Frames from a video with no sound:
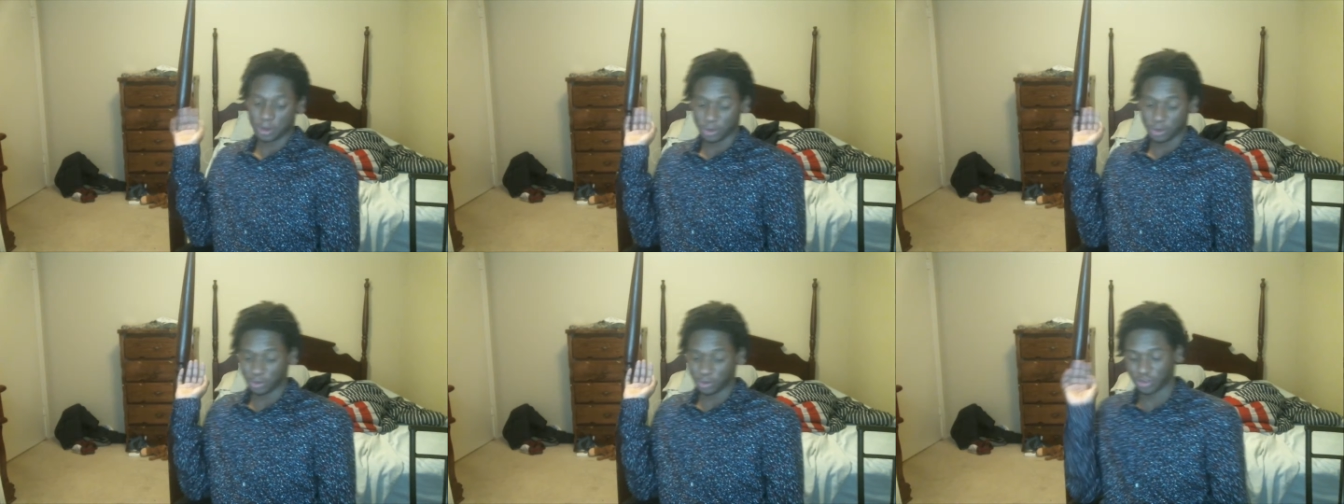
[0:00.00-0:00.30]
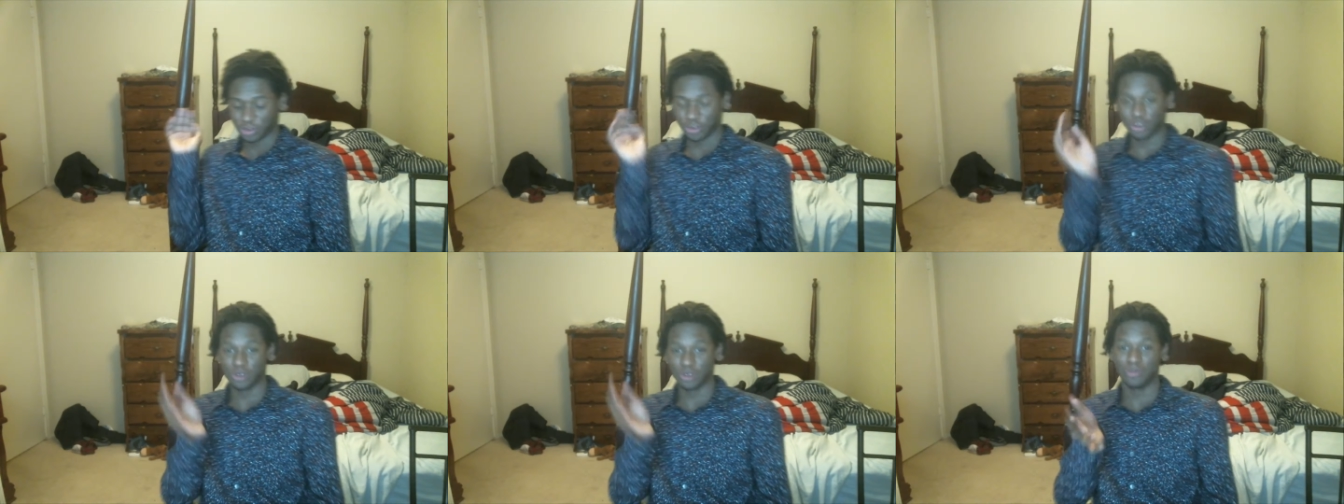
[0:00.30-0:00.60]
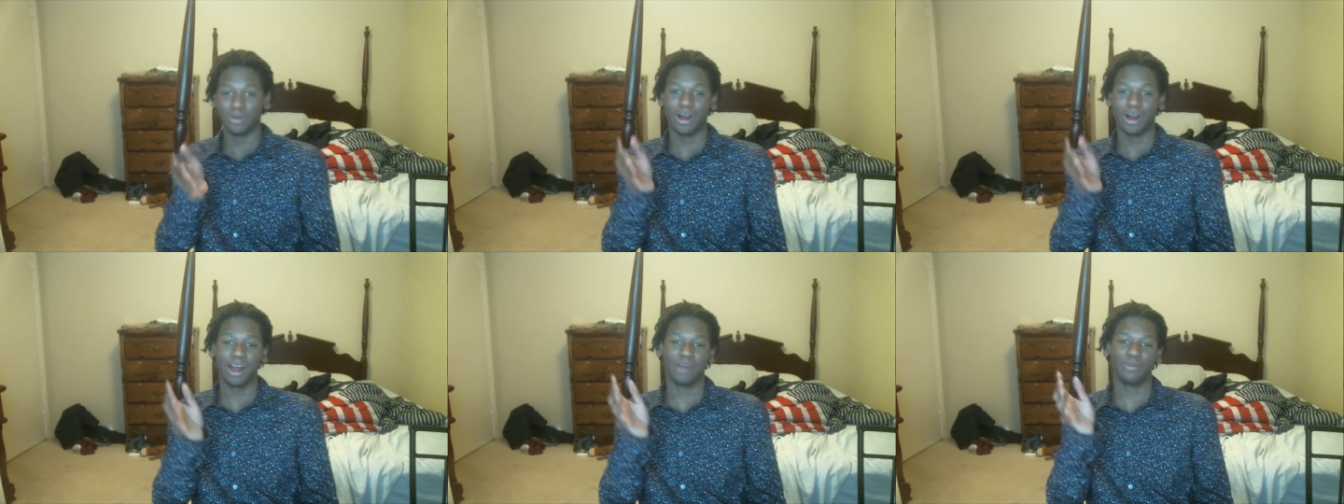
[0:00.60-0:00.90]
you
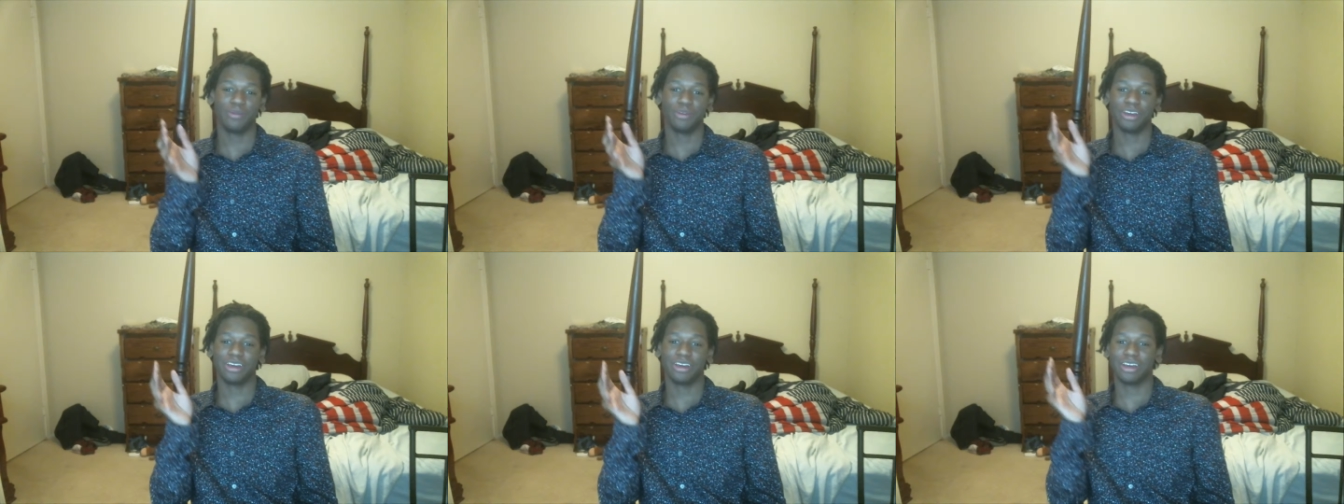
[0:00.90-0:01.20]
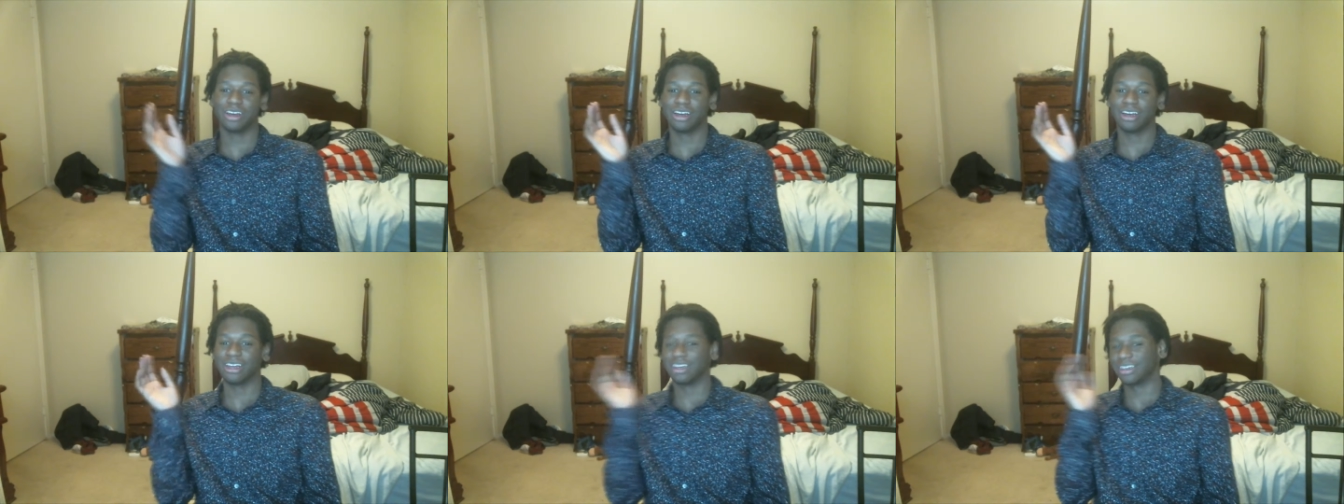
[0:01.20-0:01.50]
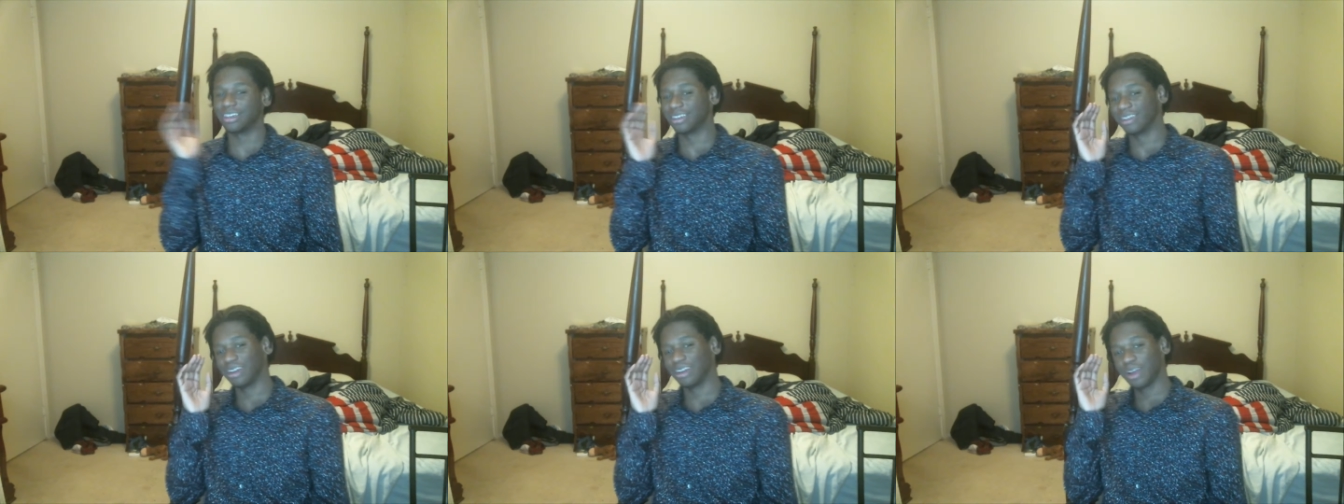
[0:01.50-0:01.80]
stood by me,
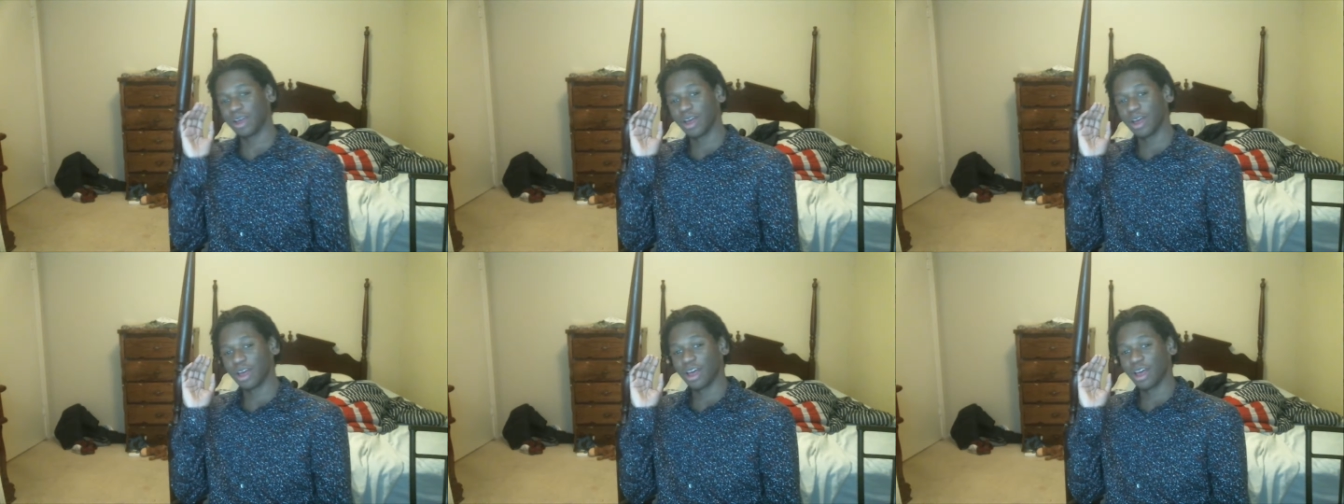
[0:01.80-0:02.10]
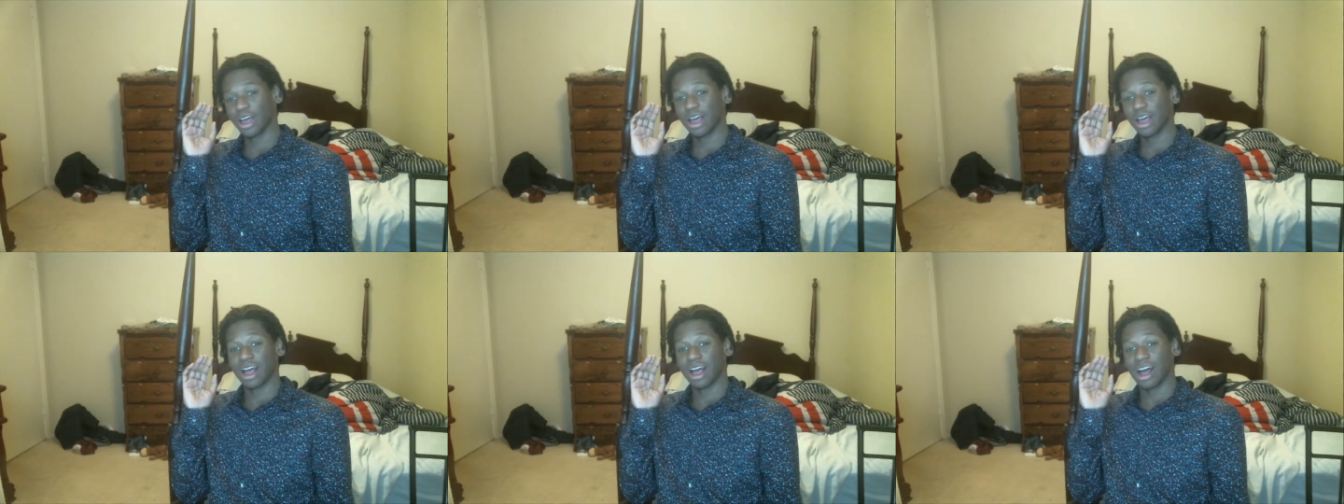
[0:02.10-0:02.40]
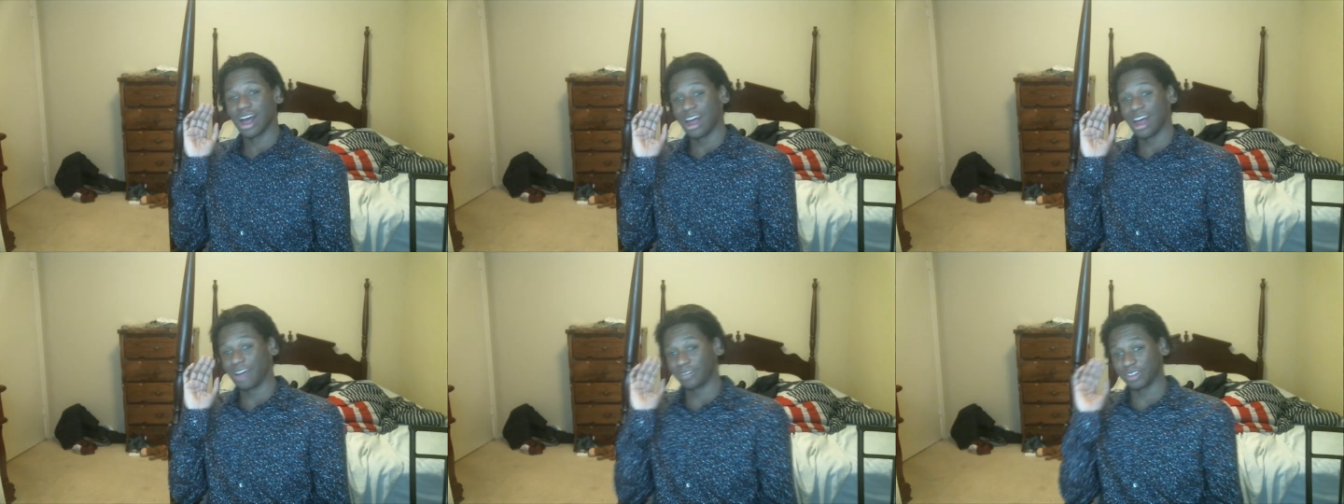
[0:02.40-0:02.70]
and
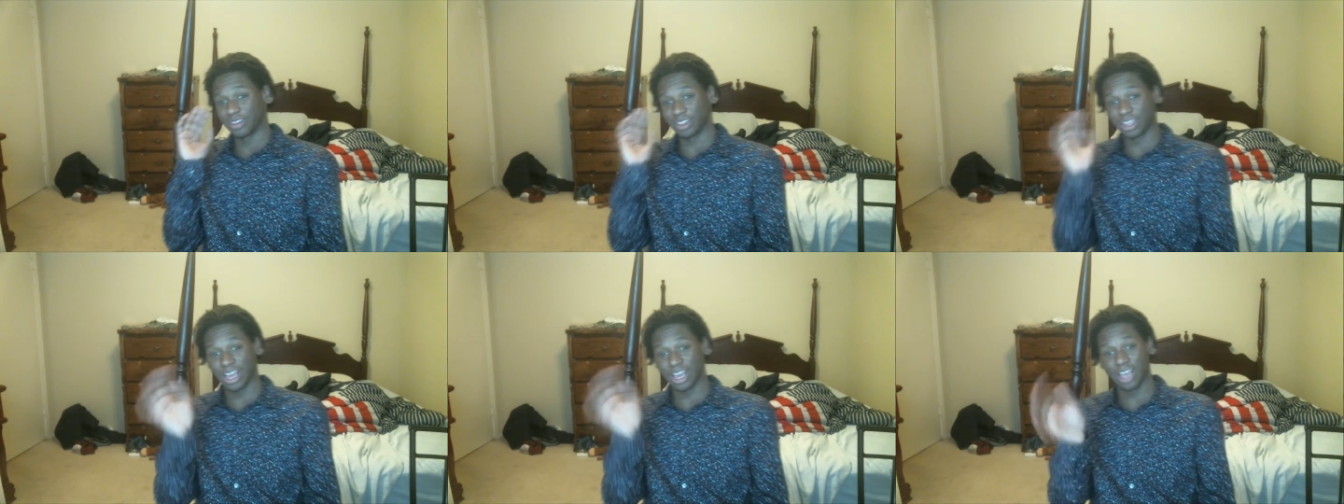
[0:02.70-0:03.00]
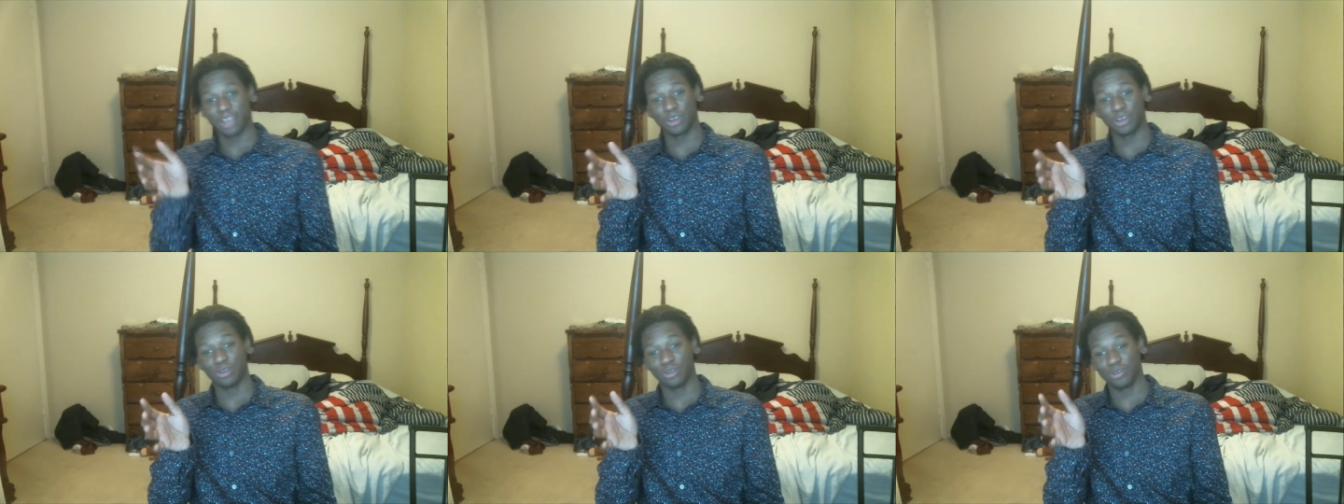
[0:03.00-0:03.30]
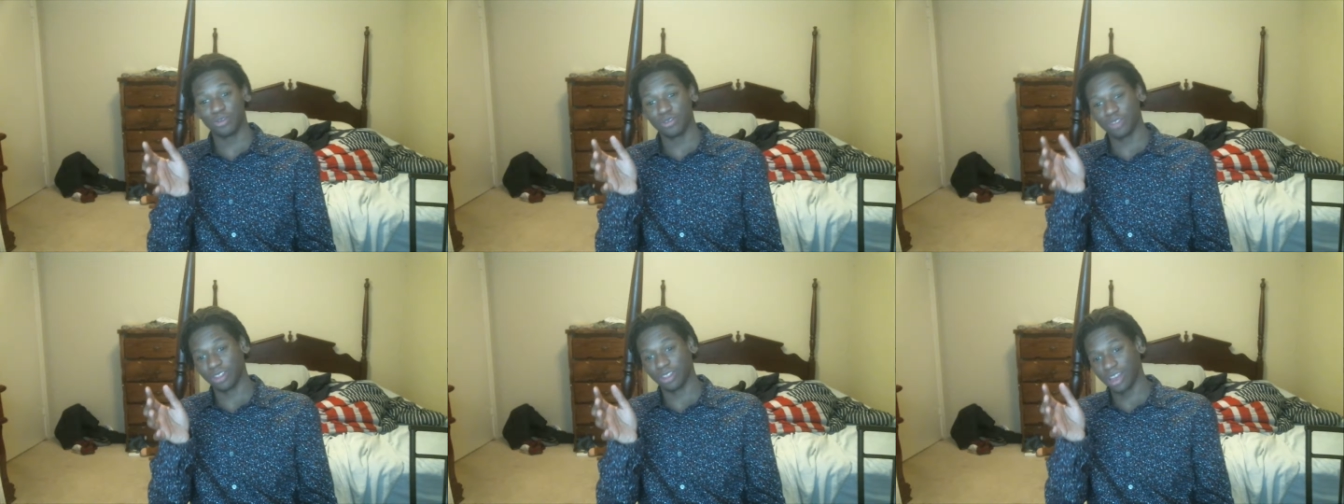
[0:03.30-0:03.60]
I have to thank
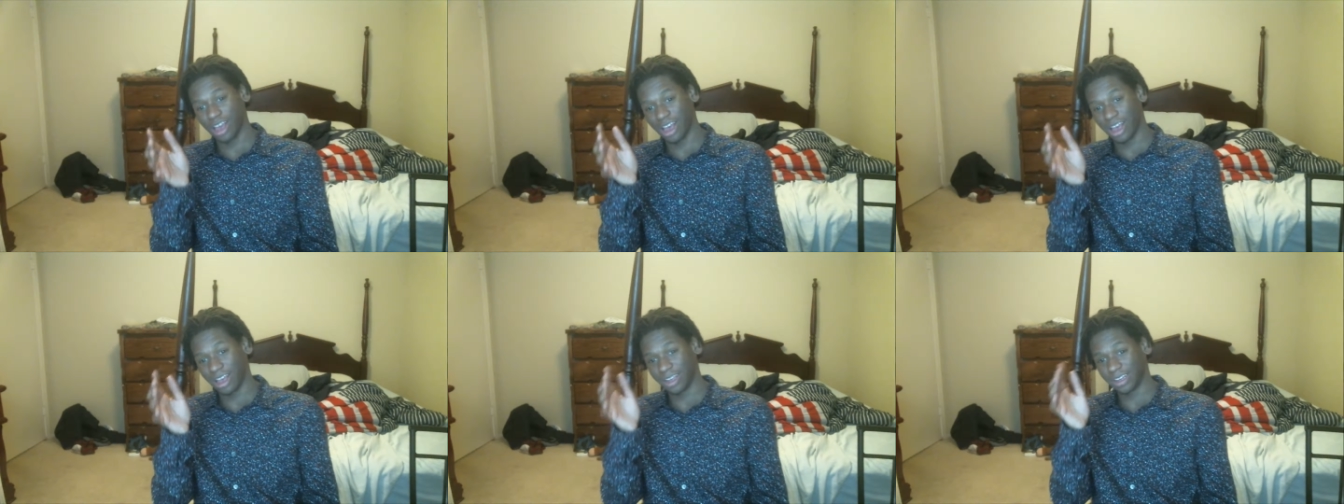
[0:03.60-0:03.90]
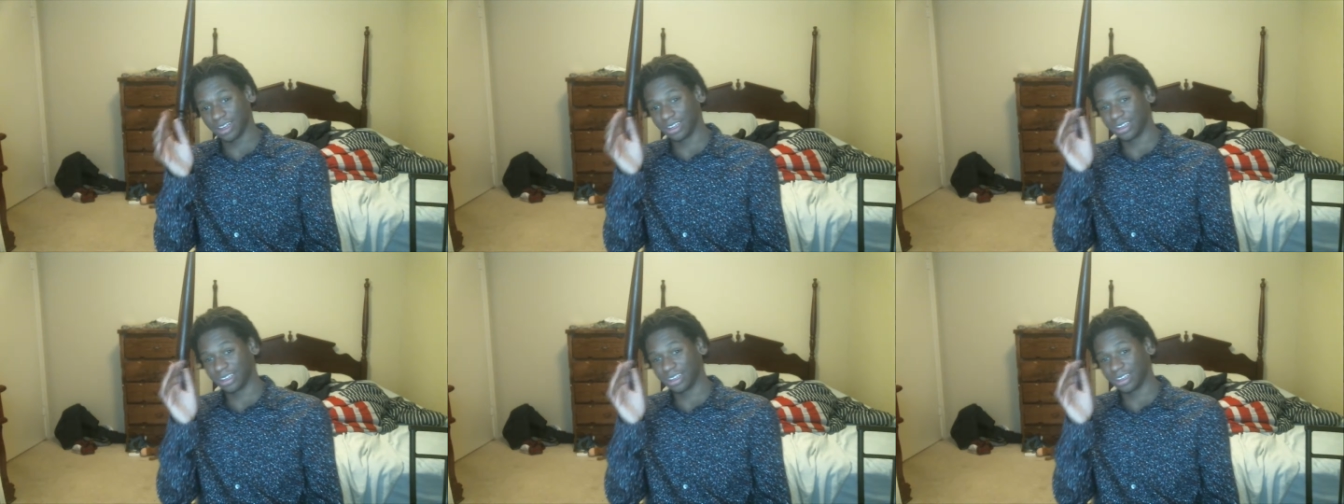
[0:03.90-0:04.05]
you for that.